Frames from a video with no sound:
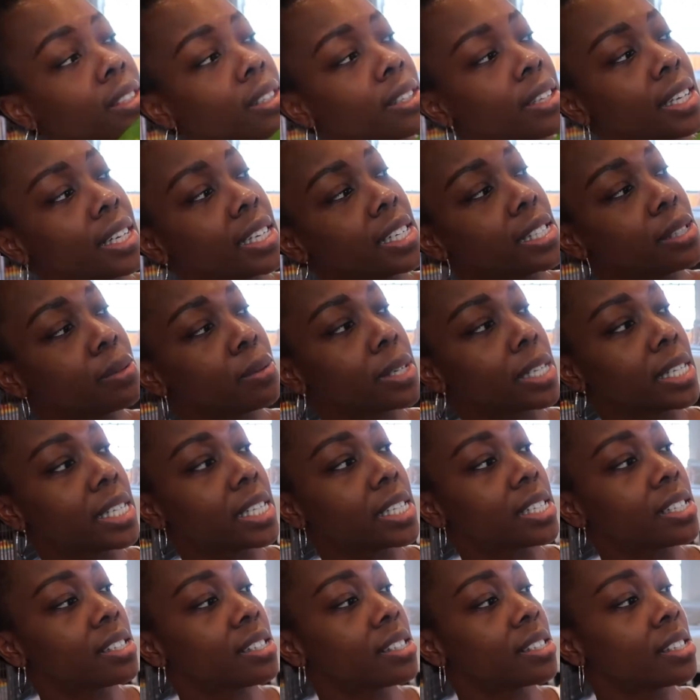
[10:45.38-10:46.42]
It is what it
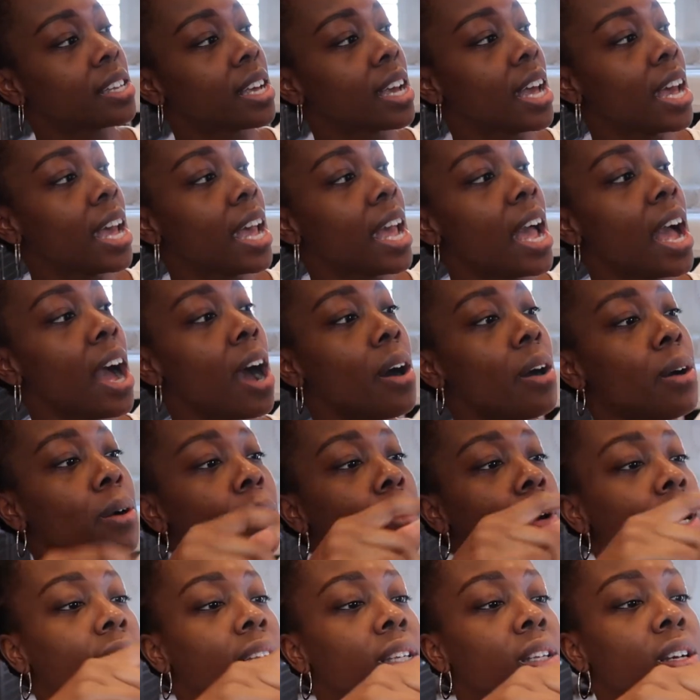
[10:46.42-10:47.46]
is.
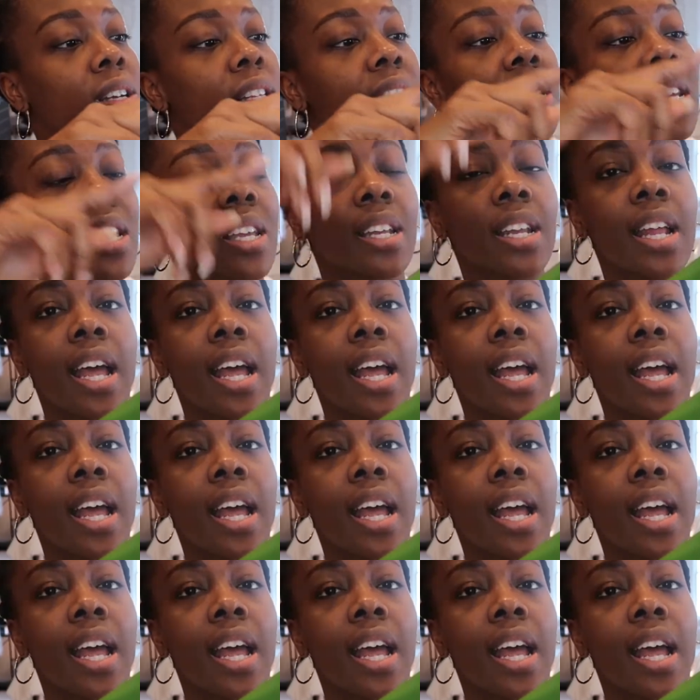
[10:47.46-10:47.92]
Oh, and looks like it